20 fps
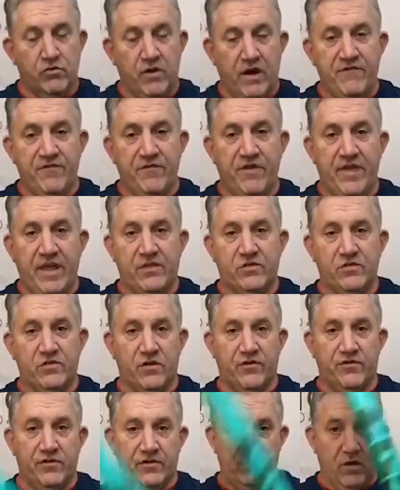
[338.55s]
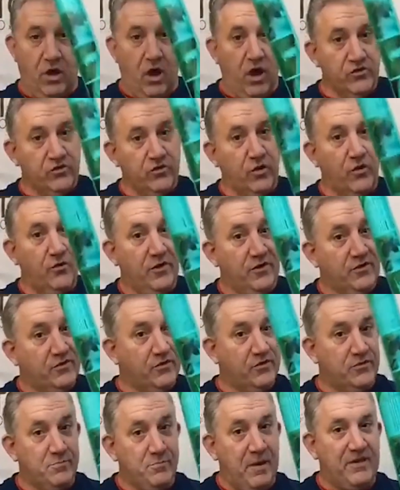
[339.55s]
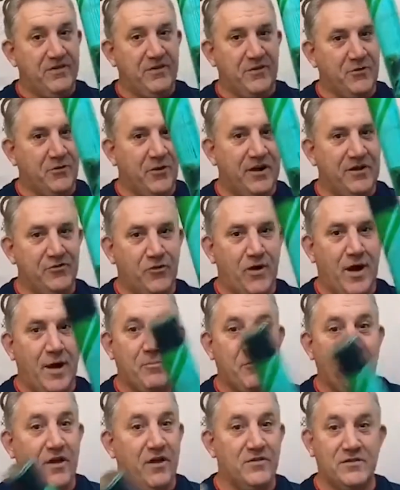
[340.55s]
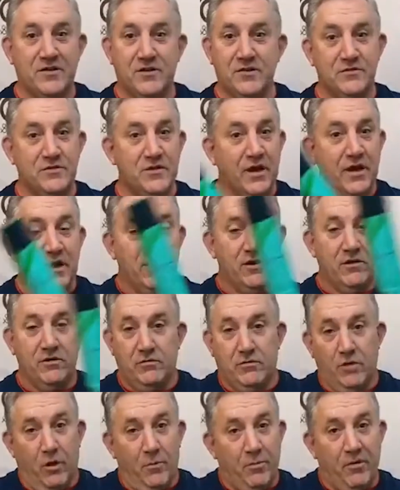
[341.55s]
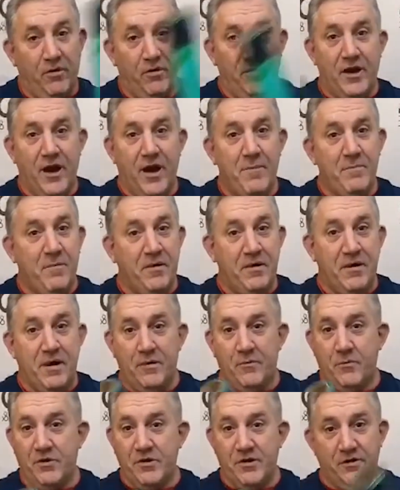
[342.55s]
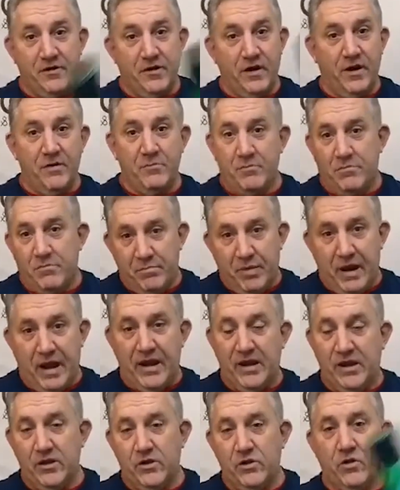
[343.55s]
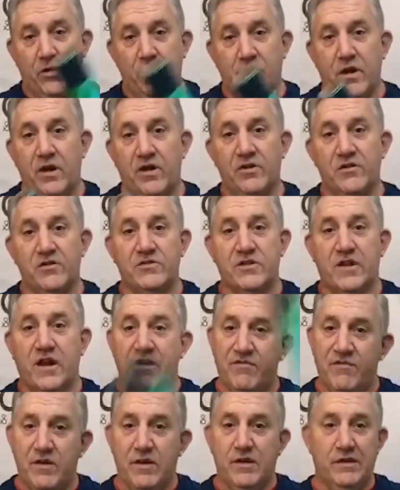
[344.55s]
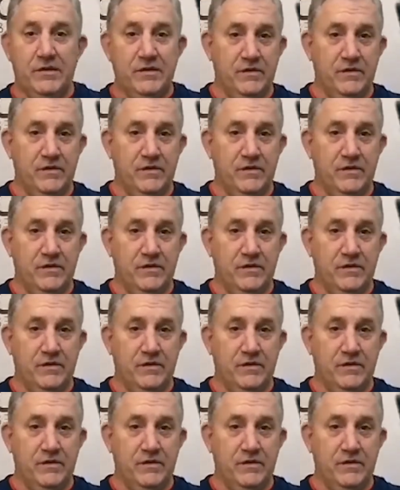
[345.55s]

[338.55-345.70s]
Great for that surface. Also, this is makes a great drop cloth because you don't pull it up, and then when you're done painting and doing all your stuff,